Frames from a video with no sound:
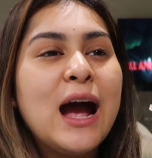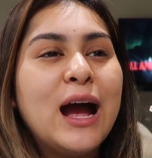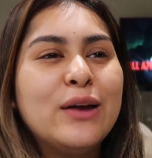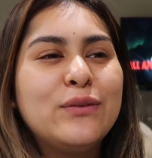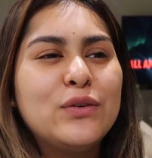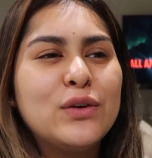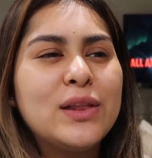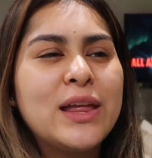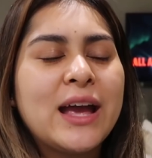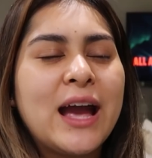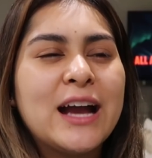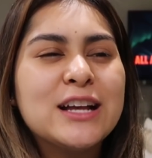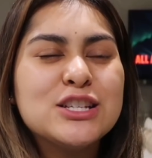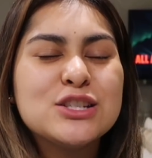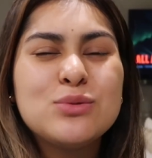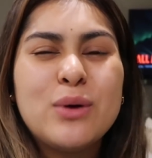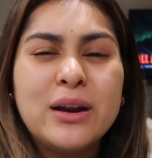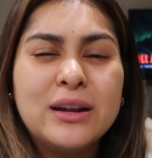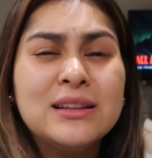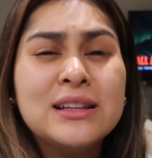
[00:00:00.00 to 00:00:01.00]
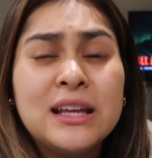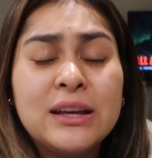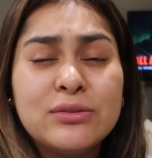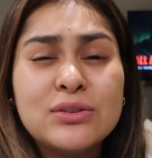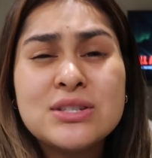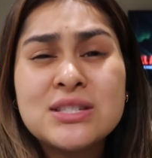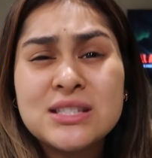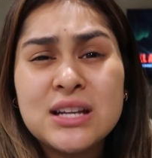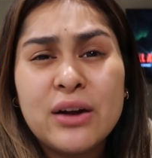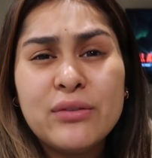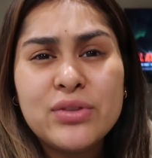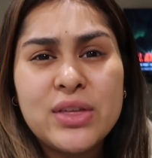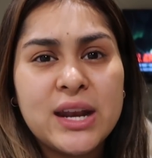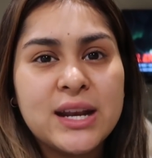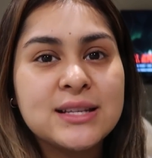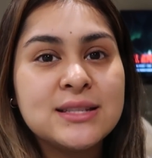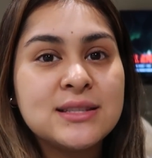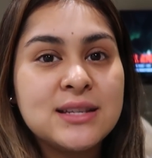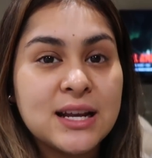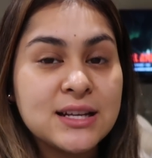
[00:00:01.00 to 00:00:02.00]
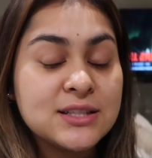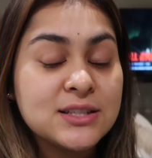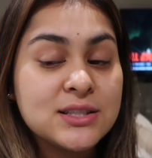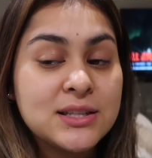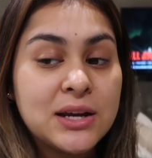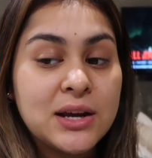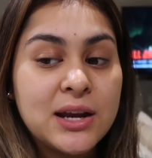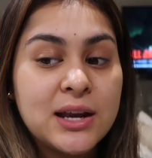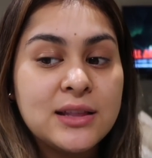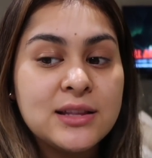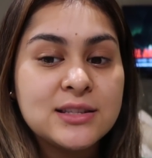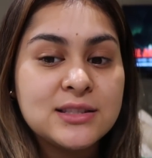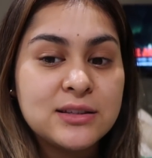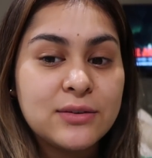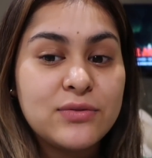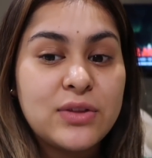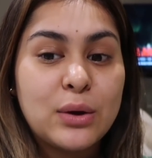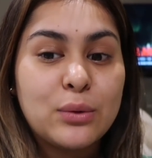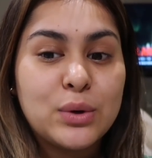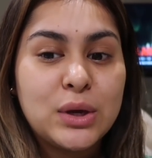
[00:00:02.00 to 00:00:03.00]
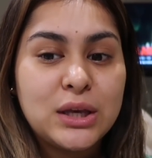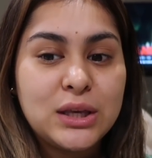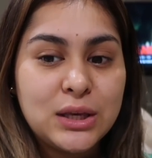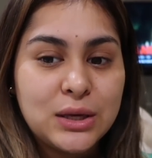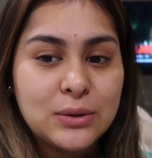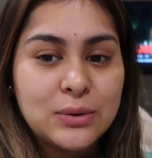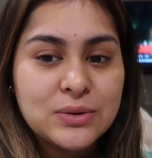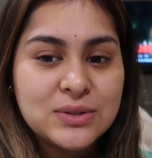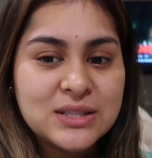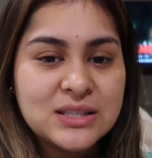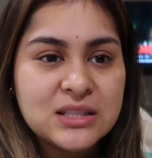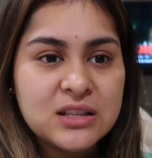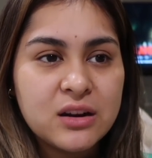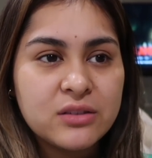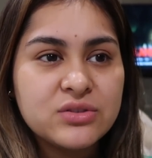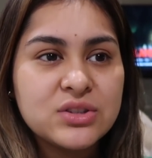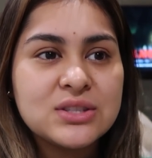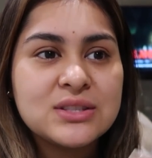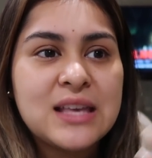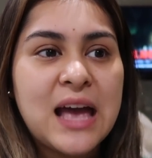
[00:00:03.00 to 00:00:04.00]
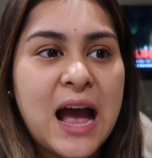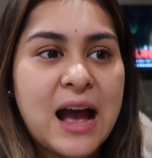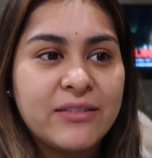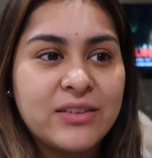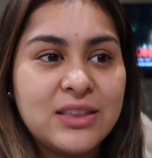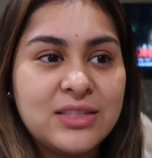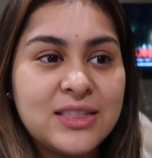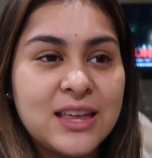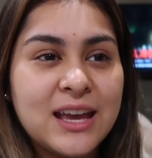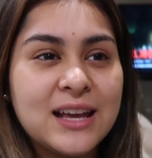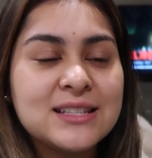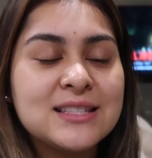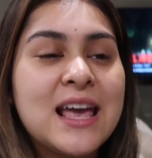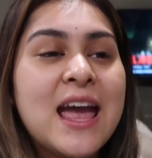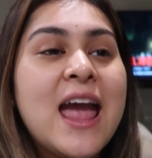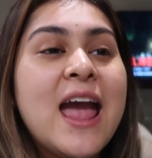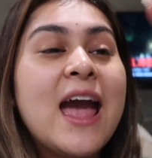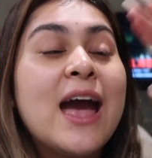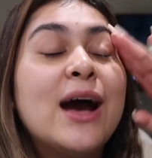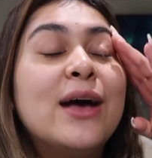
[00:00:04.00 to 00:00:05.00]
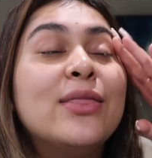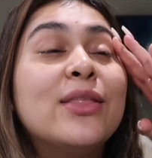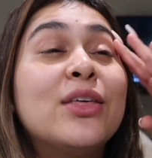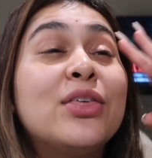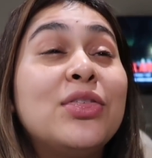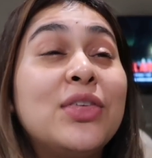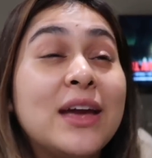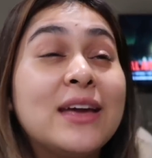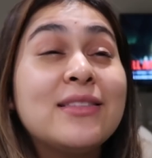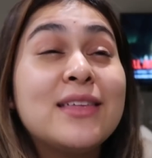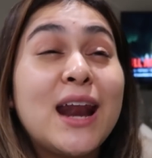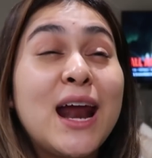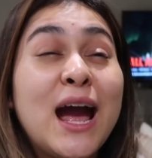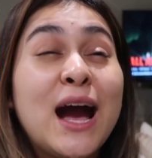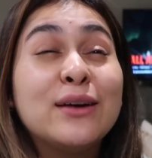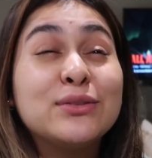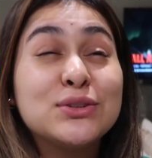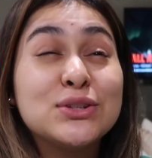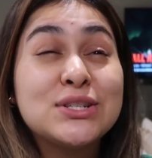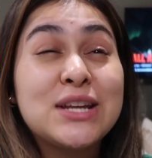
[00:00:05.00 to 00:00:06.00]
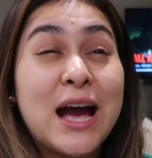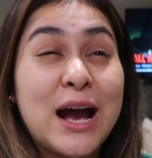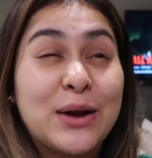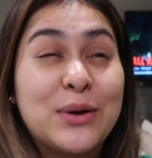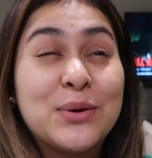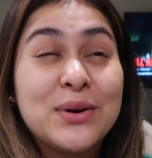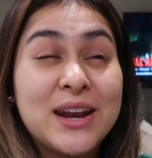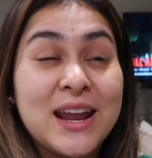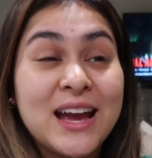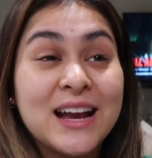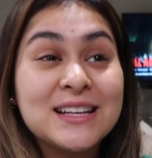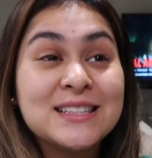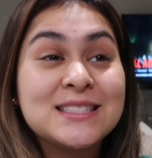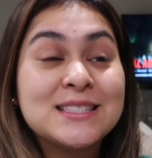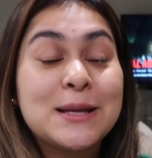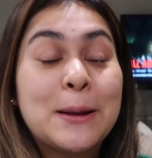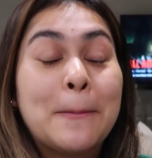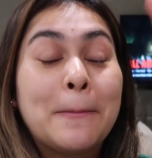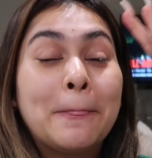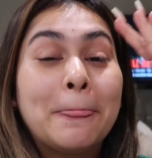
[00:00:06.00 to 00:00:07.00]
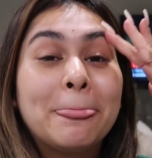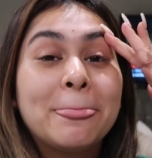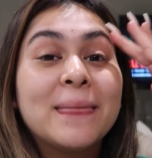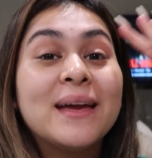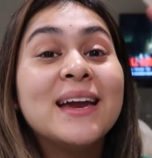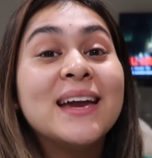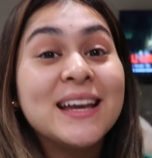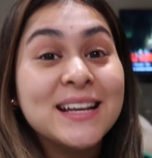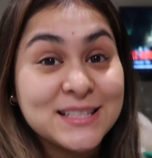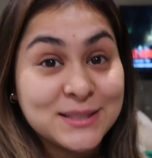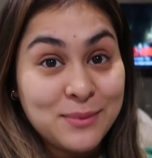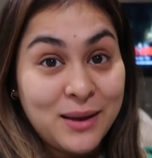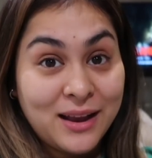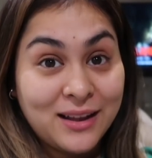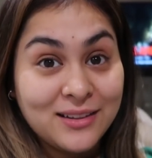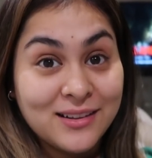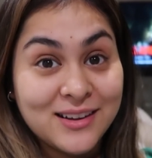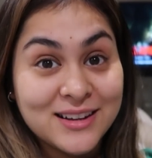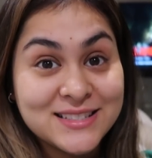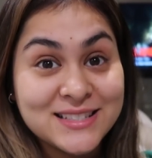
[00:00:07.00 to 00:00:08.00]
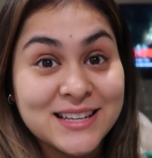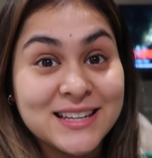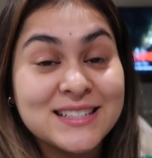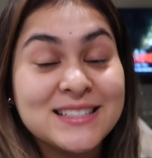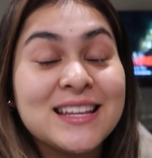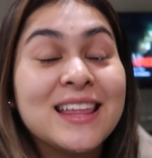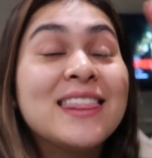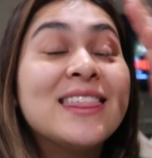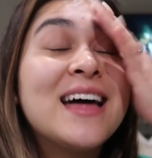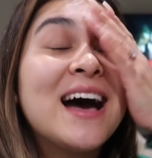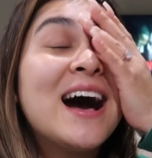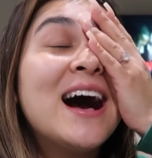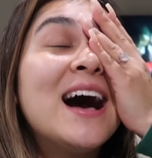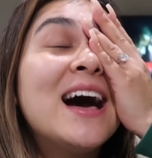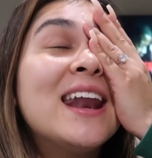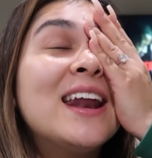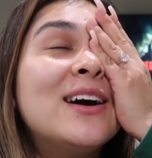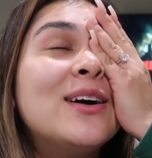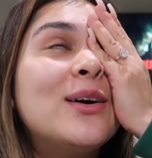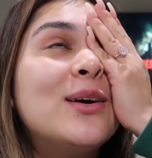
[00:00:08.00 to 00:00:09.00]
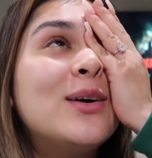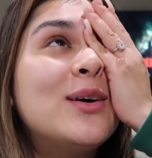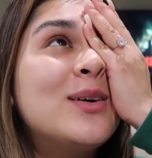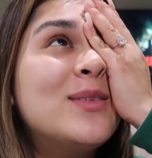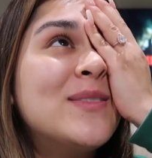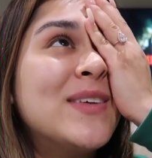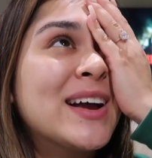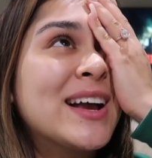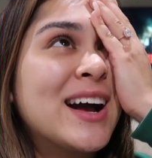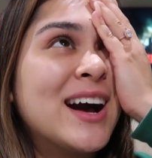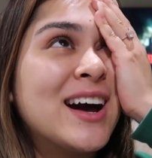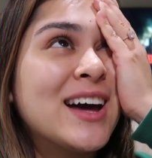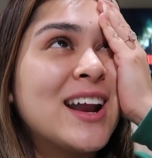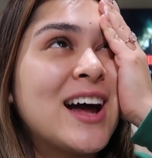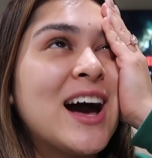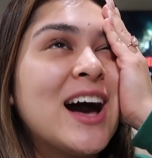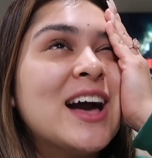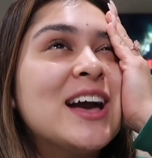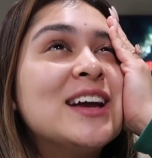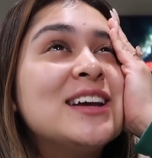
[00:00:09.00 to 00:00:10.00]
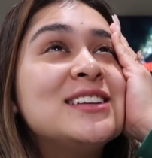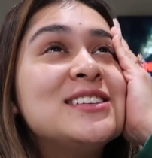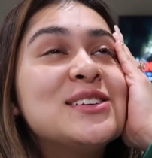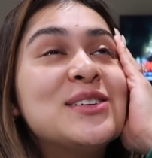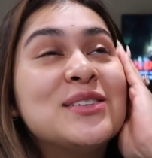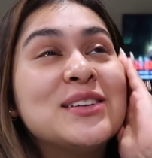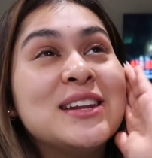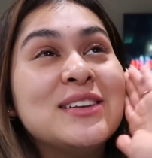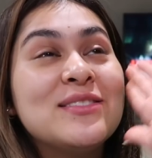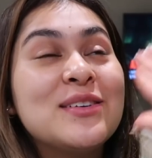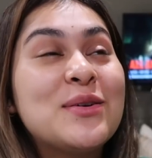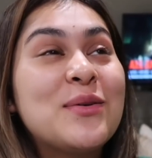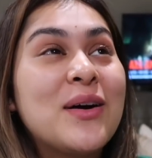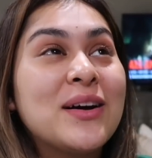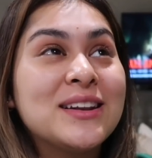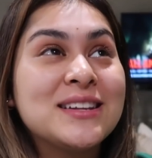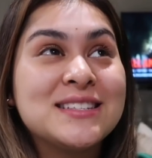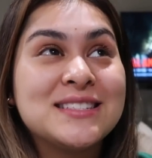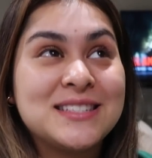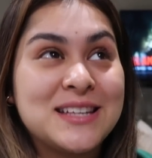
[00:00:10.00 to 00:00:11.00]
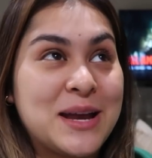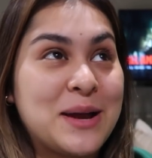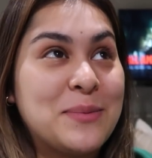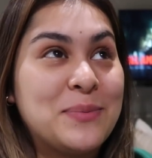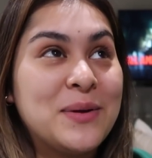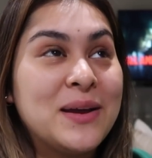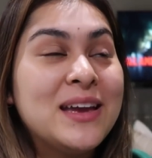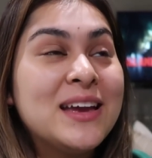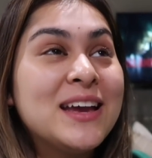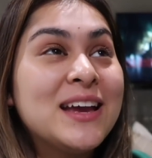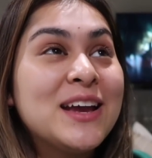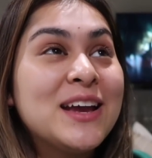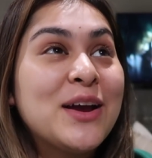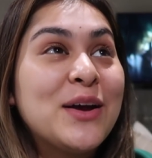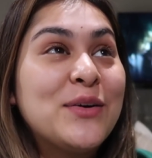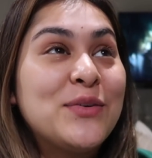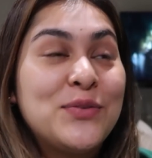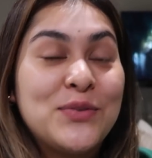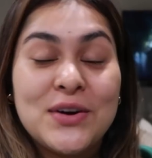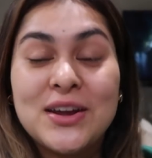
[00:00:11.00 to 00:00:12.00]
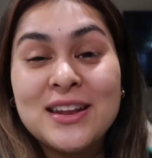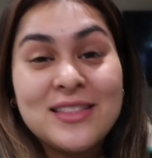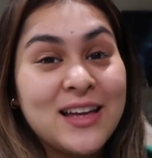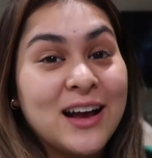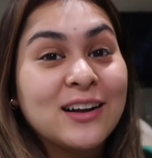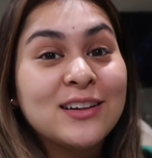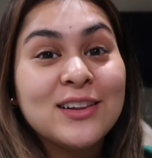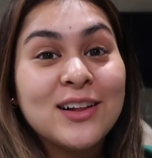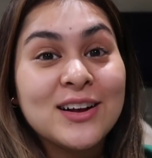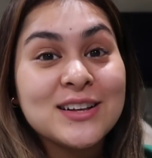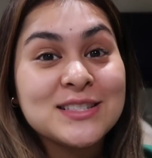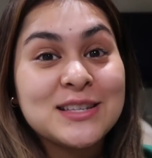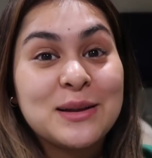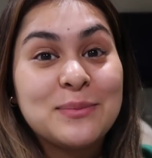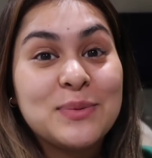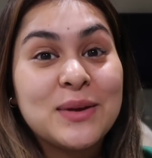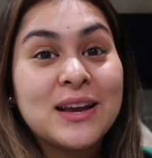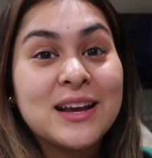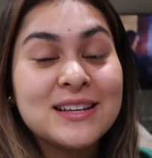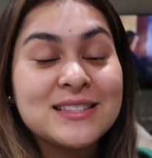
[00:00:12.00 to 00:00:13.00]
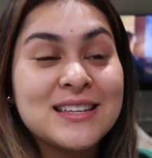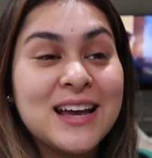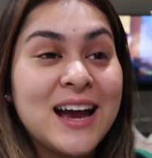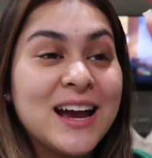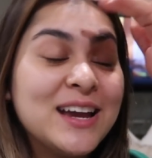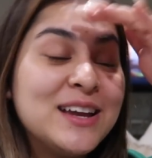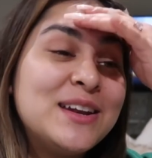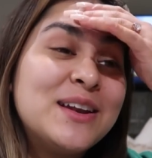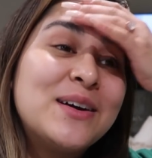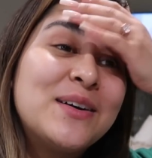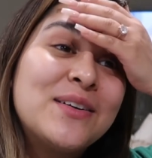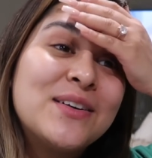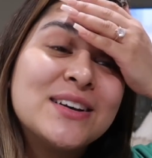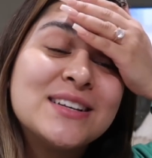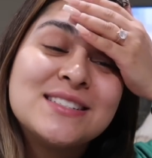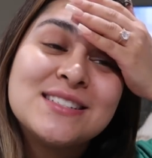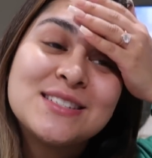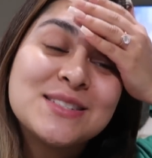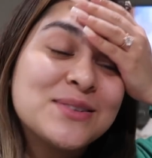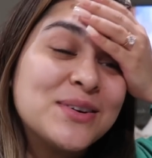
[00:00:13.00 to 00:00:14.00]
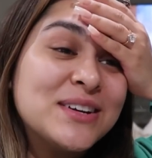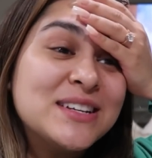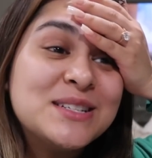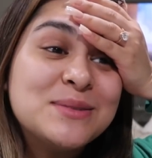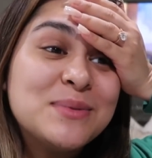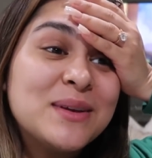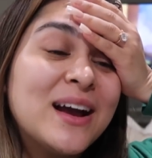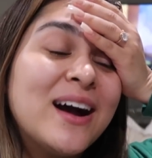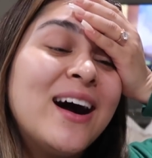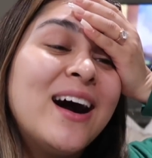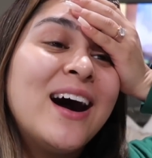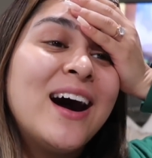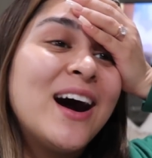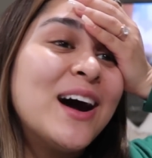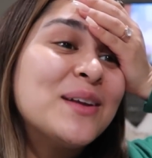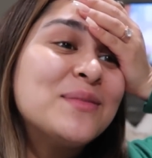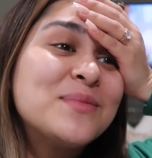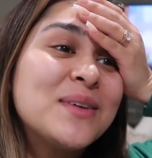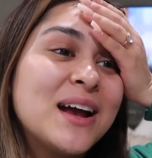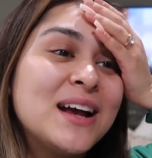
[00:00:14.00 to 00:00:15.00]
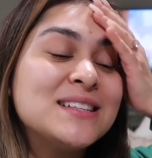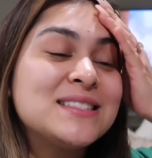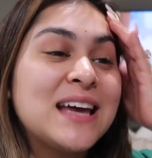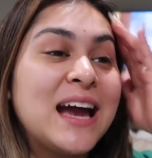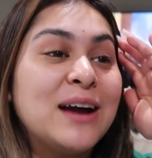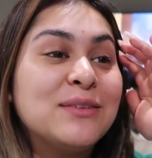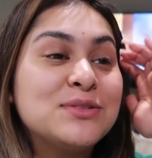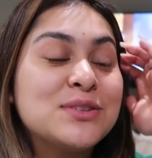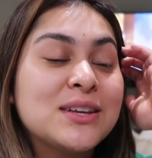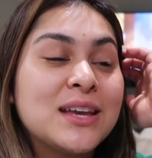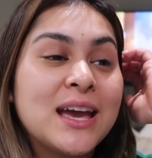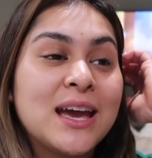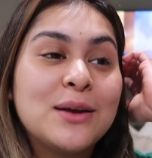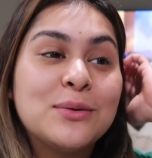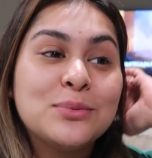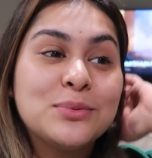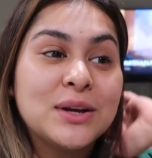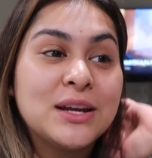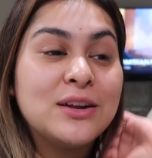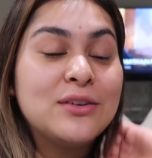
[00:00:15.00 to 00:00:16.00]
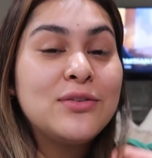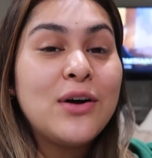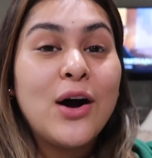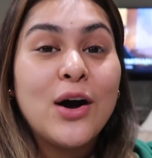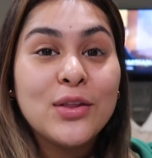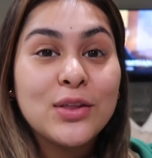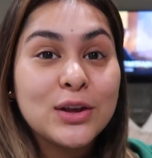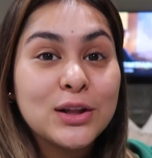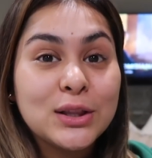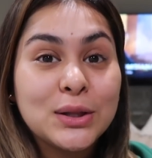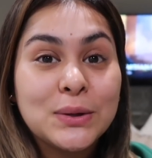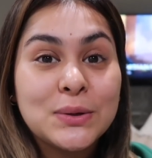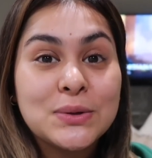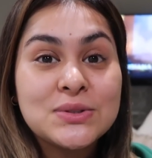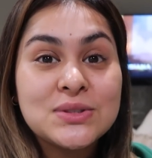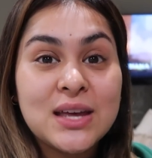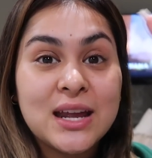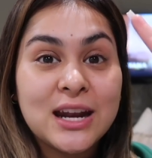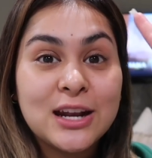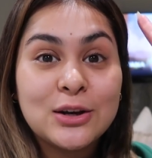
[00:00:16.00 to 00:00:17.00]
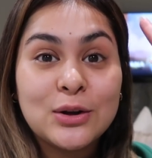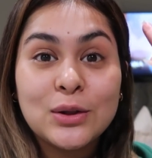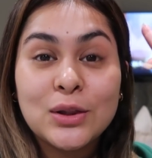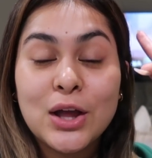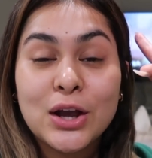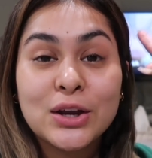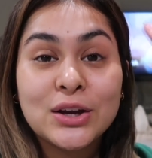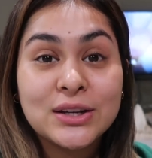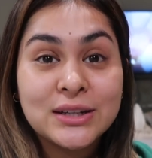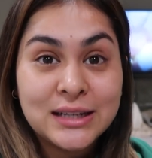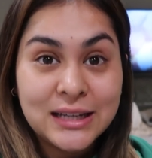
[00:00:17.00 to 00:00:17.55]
I feel like I just want to leave the stuff that is necessary and the stuff that we use instead of just having things. And the thing that I have to tackle next is my closet. That, oh my God, I don't even want to step foot in that closet because I know it's just going to be a hot mess. I have to get rid of all the clothes that I no longer